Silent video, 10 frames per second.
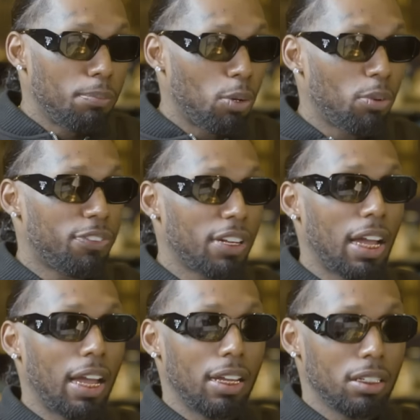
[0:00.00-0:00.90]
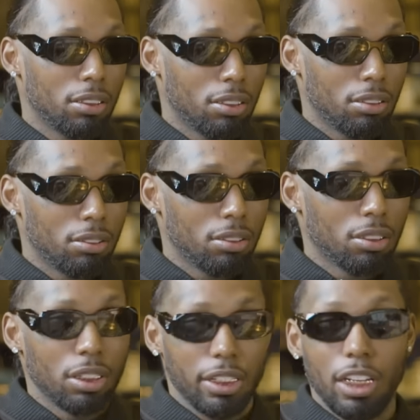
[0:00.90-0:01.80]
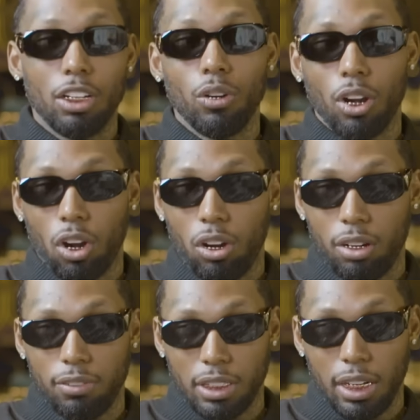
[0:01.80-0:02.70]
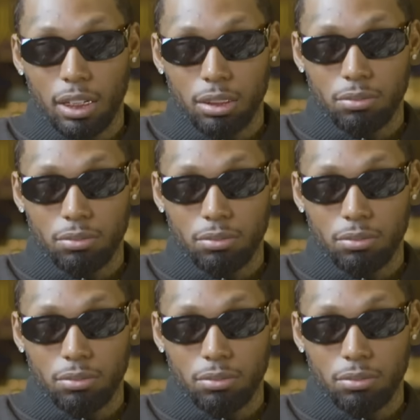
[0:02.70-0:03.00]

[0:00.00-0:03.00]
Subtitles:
But with a guy, can they go and clot other girl?